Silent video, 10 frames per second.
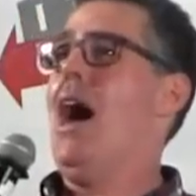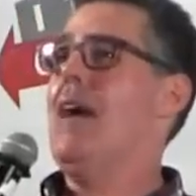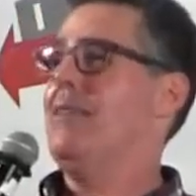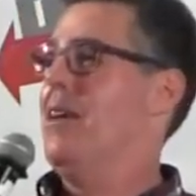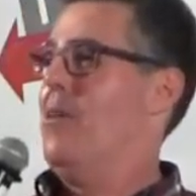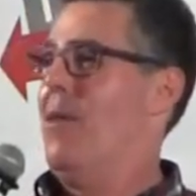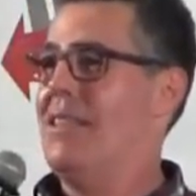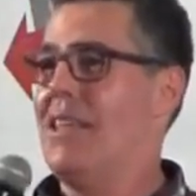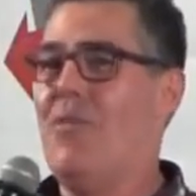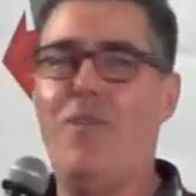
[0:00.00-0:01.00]
What?
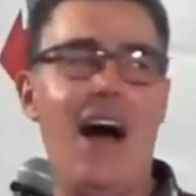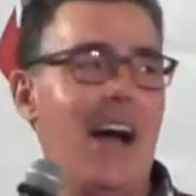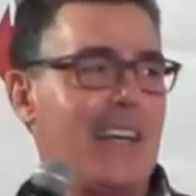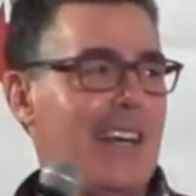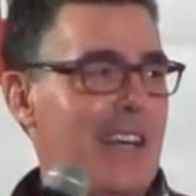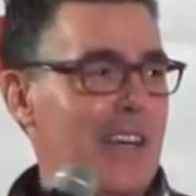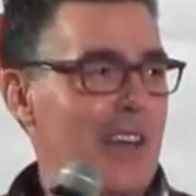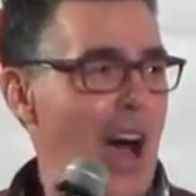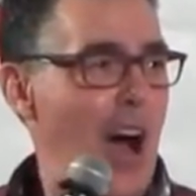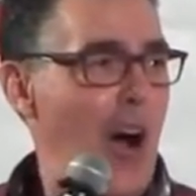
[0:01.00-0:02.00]
What the fuck?
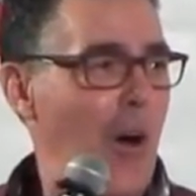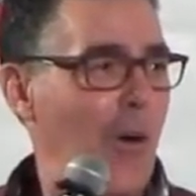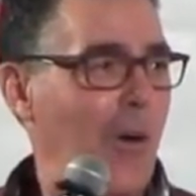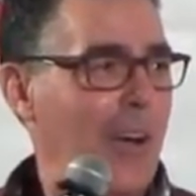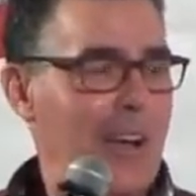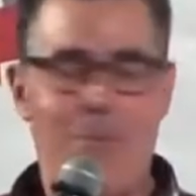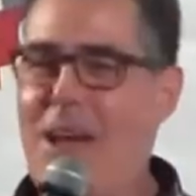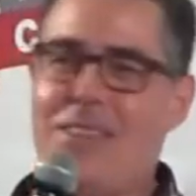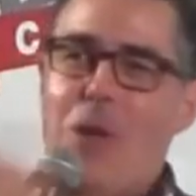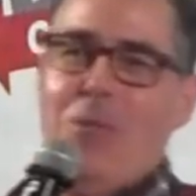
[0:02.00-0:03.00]
No.
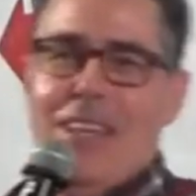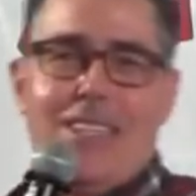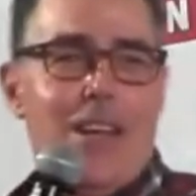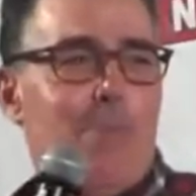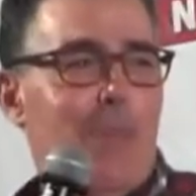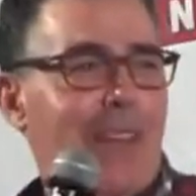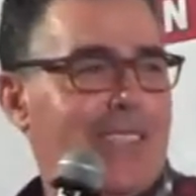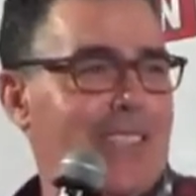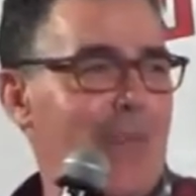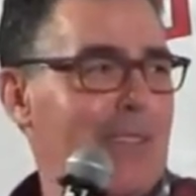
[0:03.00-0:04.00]
But don't listen to Bill
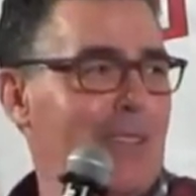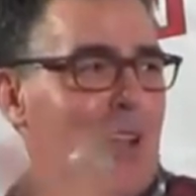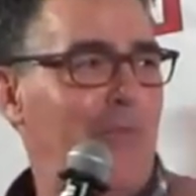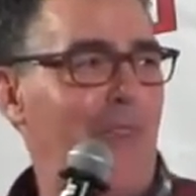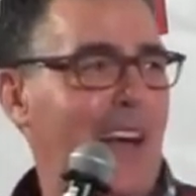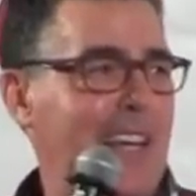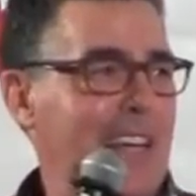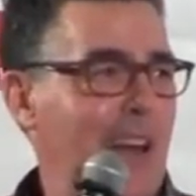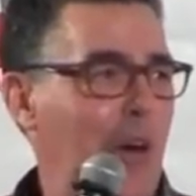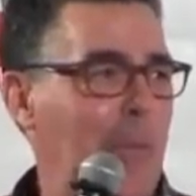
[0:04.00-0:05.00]
Simmons. What the fuck
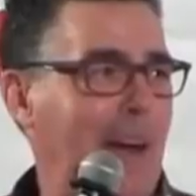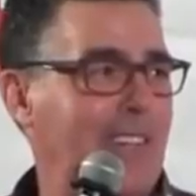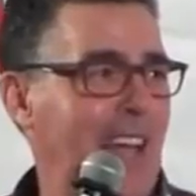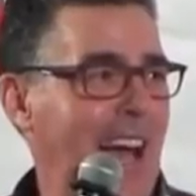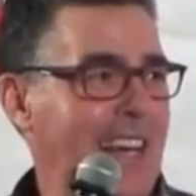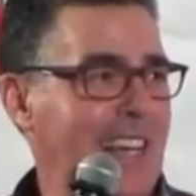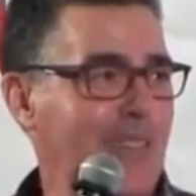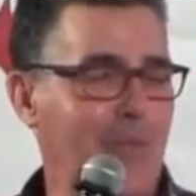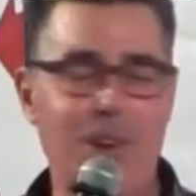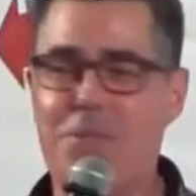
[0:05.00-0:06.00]
he know about
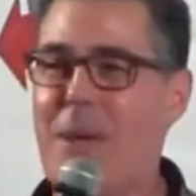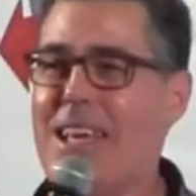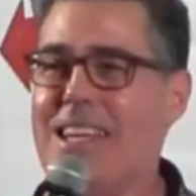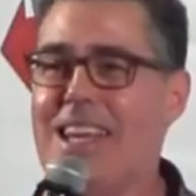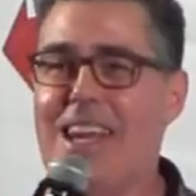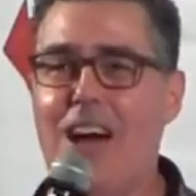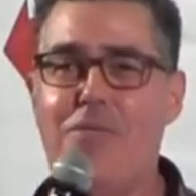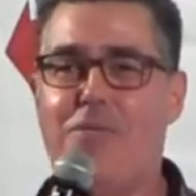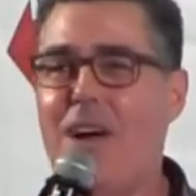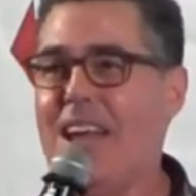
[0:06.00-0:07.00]
Chinese food making you
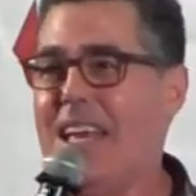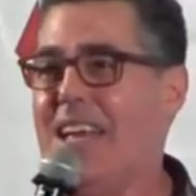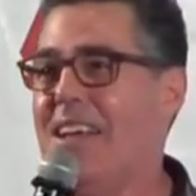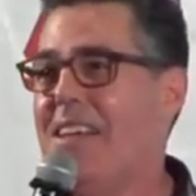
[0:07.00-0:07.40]
unfunny?